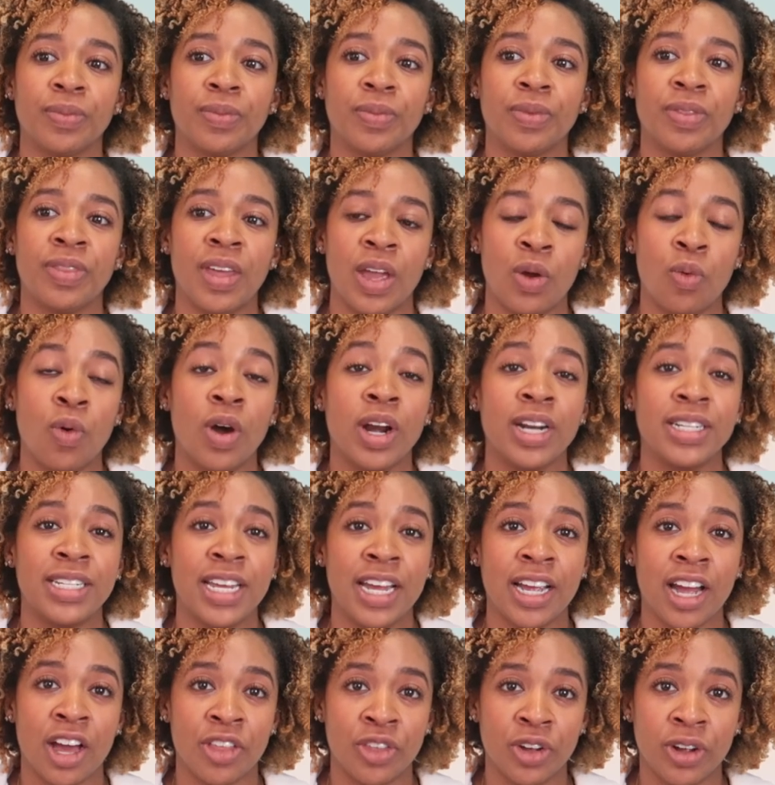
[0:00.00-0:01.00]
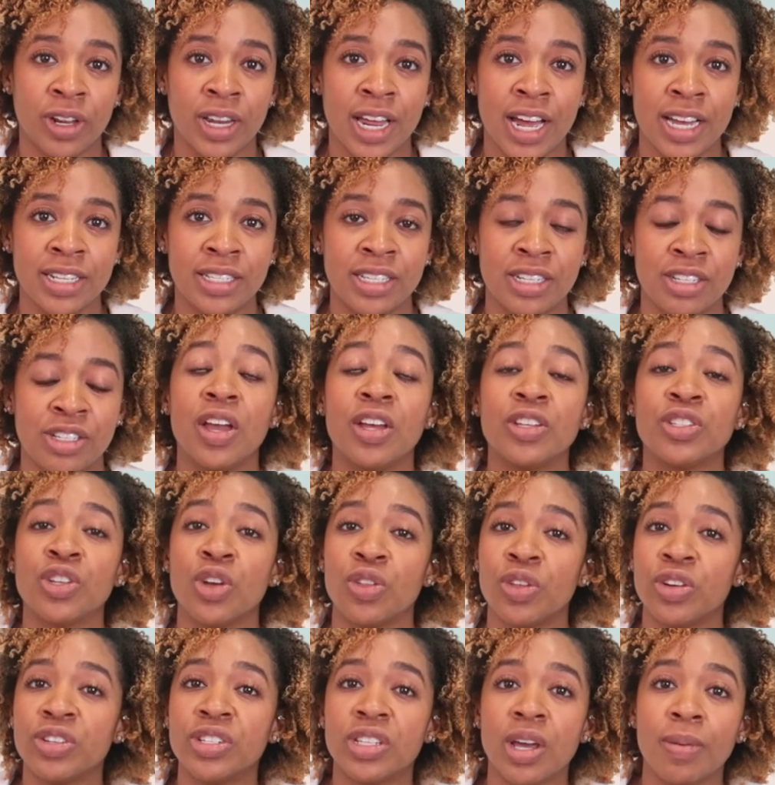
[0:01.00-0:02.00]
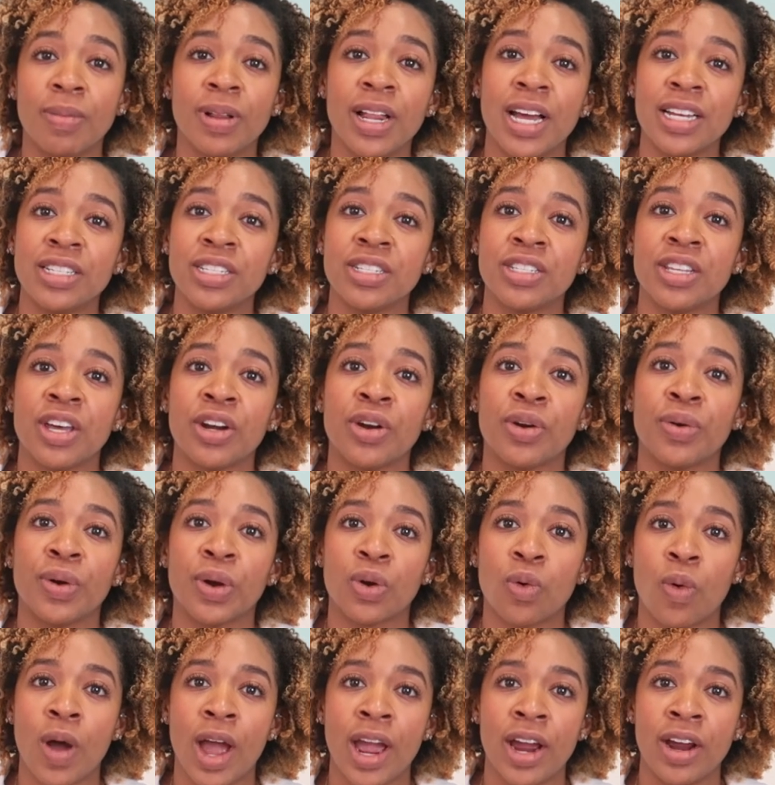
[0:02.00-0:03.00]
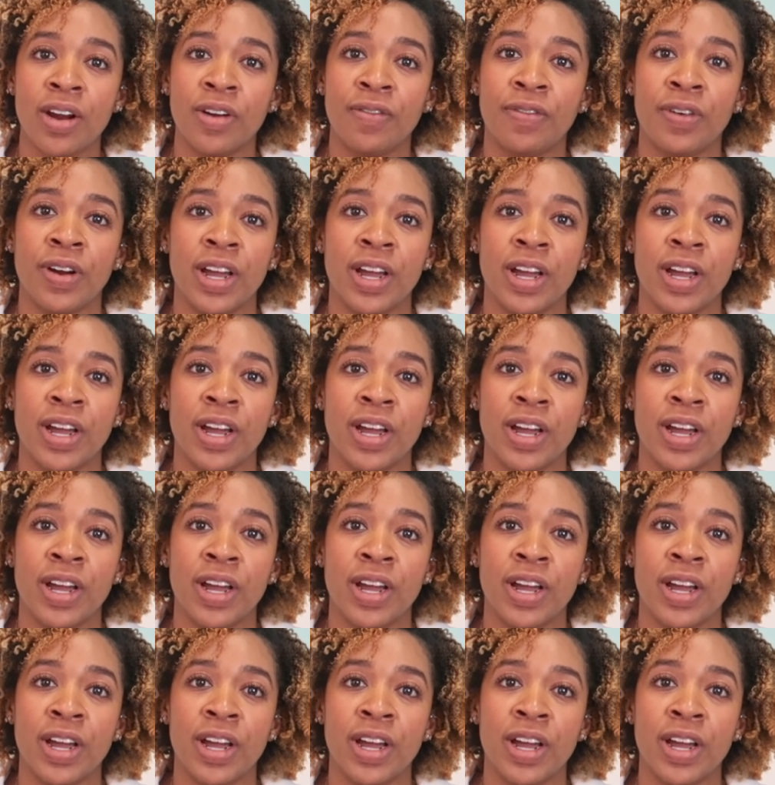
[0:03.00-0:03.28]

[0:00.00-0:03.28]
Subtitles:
they want to take other classes. So there's some classes that are required.